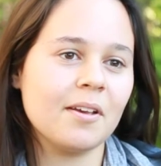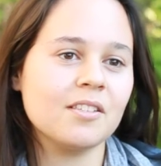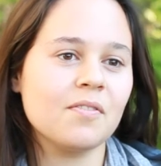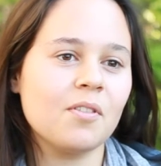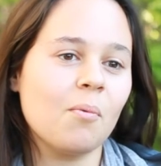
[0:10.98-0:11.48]

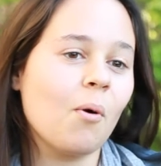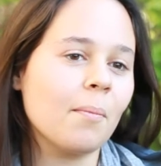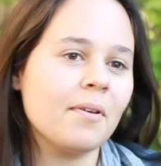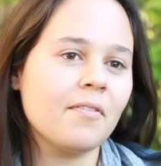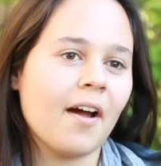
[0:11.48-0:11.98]
because of the
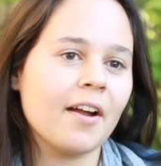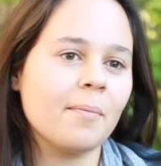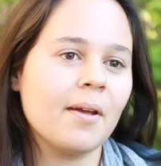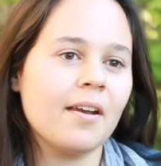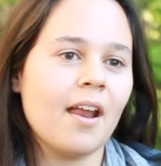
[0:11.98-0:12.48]
warm
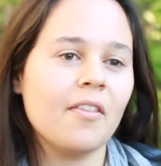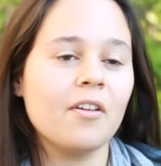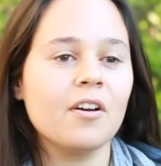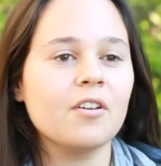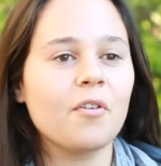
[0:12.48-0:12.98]
environment and
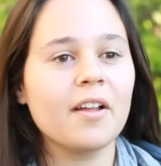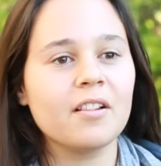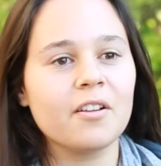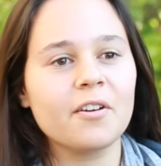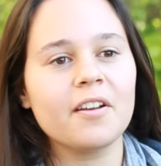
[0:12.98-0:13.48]
the great
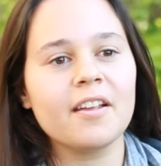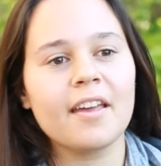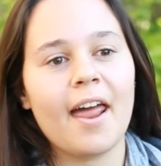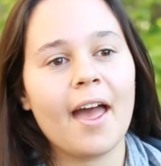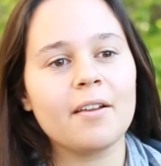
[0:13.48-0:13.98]
learning
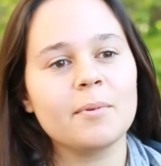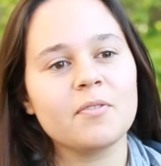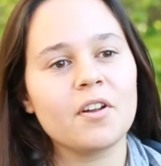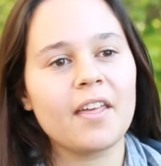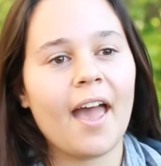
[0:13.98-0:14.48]
and
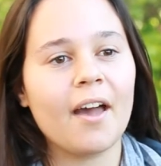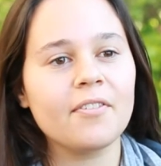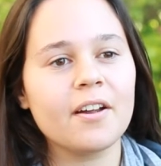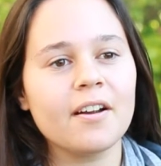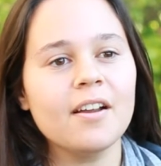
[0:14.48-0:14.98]
atmosphere they have
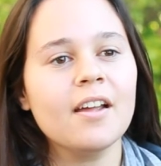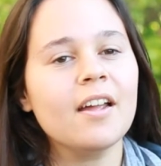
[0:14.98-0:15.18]
here.